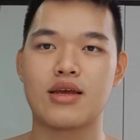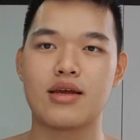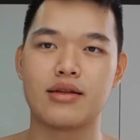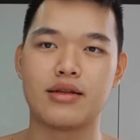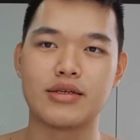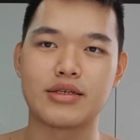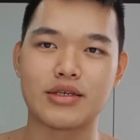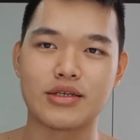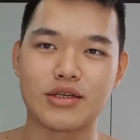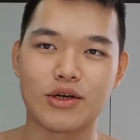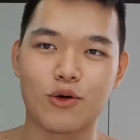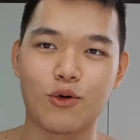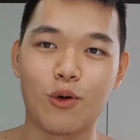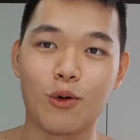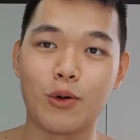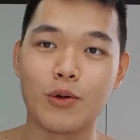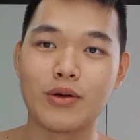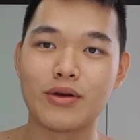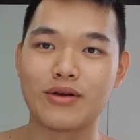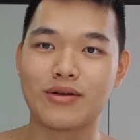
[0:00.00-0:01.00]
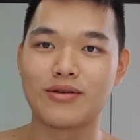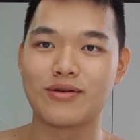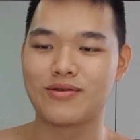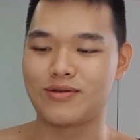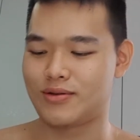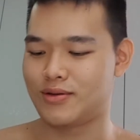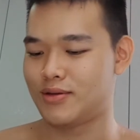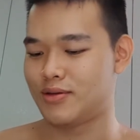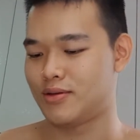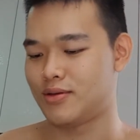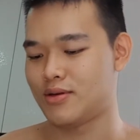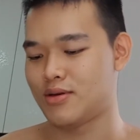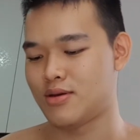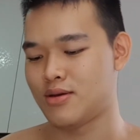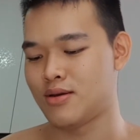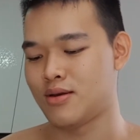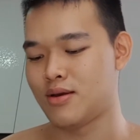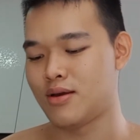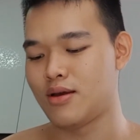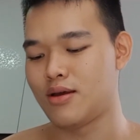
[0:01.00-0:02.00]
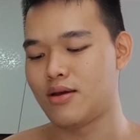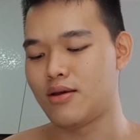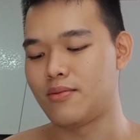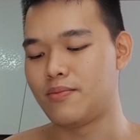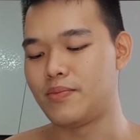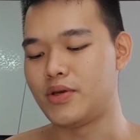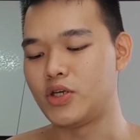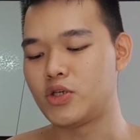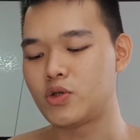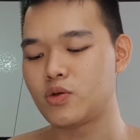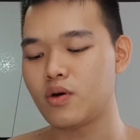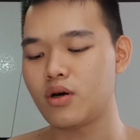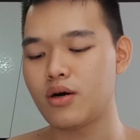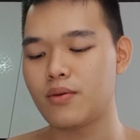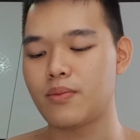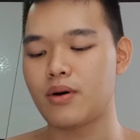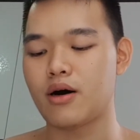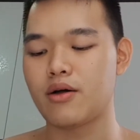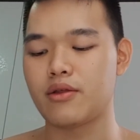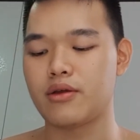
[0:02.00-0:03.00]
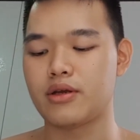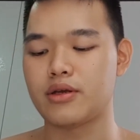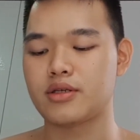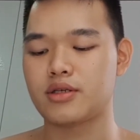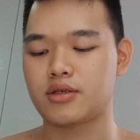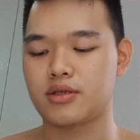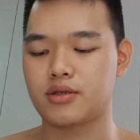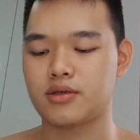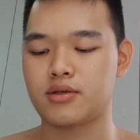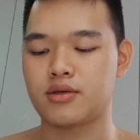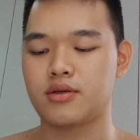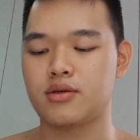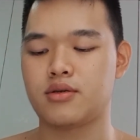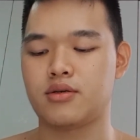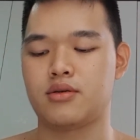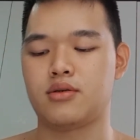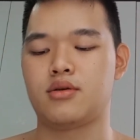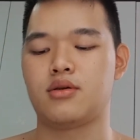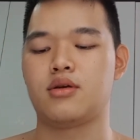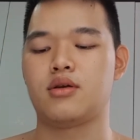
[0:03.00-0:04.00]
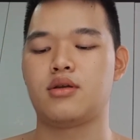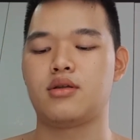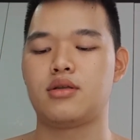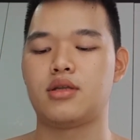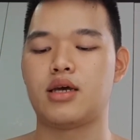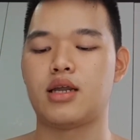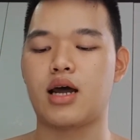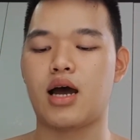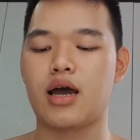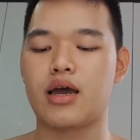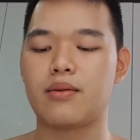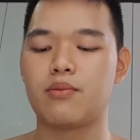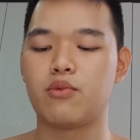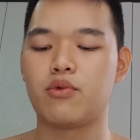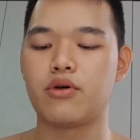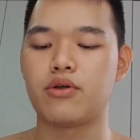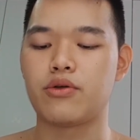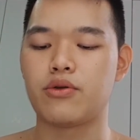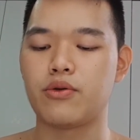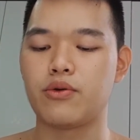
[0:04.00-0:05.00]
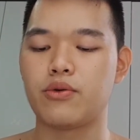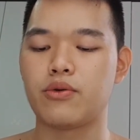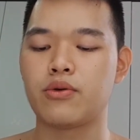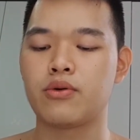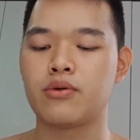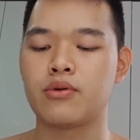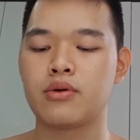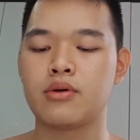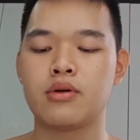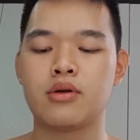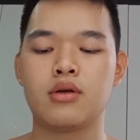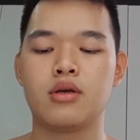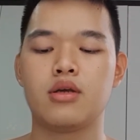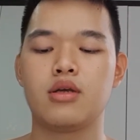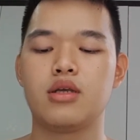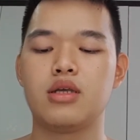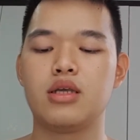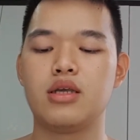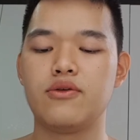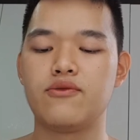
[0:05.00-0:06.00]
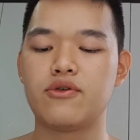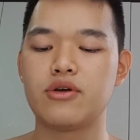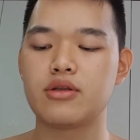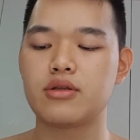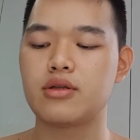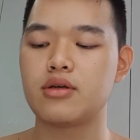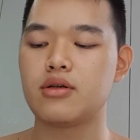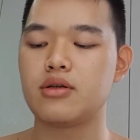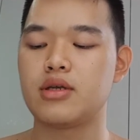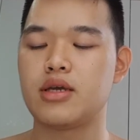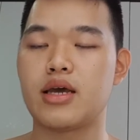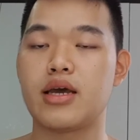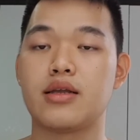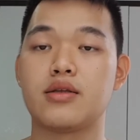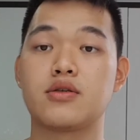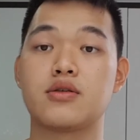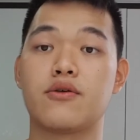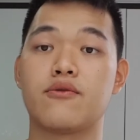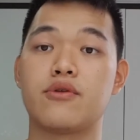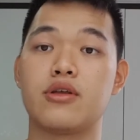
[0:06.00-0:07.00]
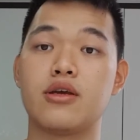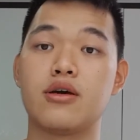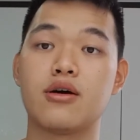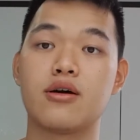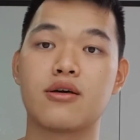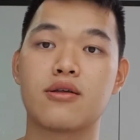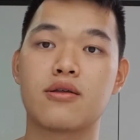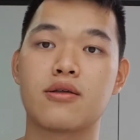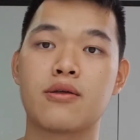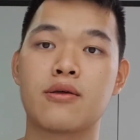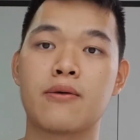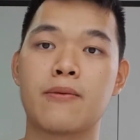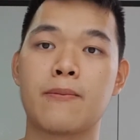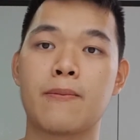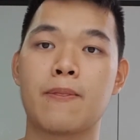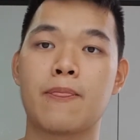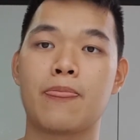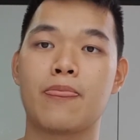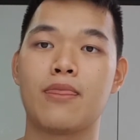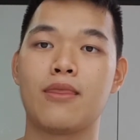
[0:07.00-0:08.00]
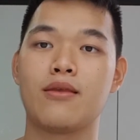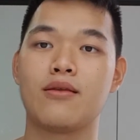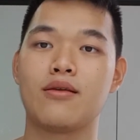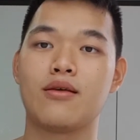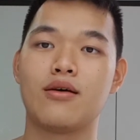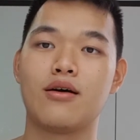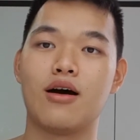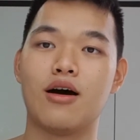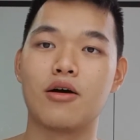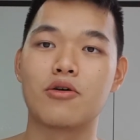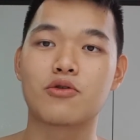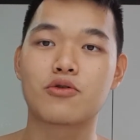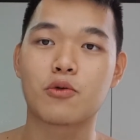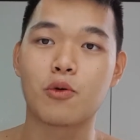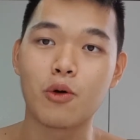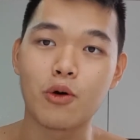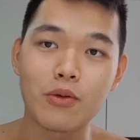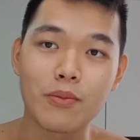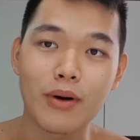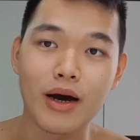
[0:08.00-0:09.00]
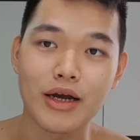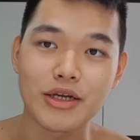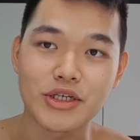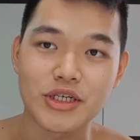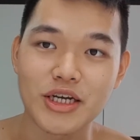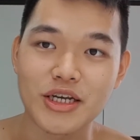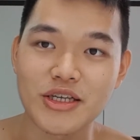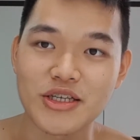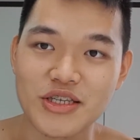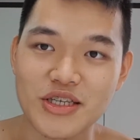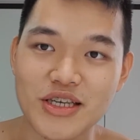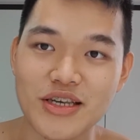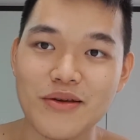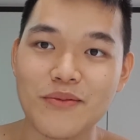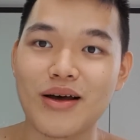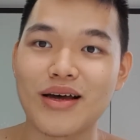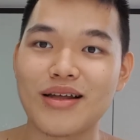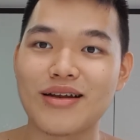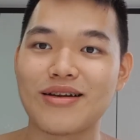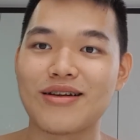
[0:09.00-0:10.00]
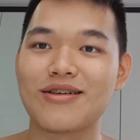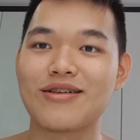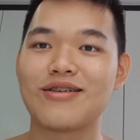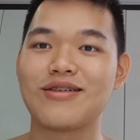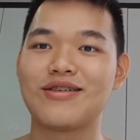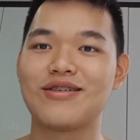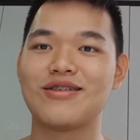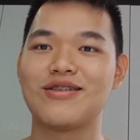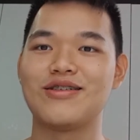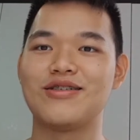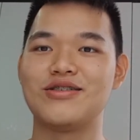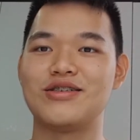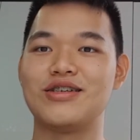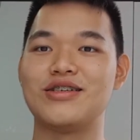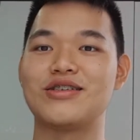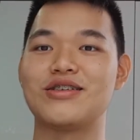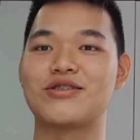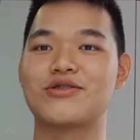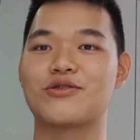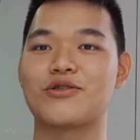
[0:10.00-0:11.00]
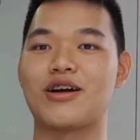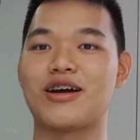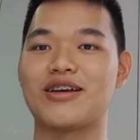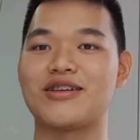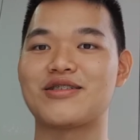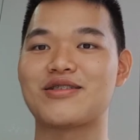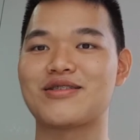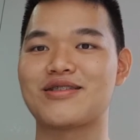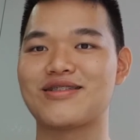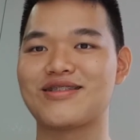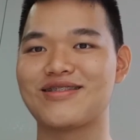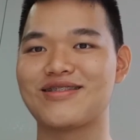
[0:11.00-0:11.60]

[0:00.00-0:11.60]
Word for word: This is a quote. Be sure about this, that I am with you, even till the ends of the earth. A quote by J.C. Man, Jesus Christ.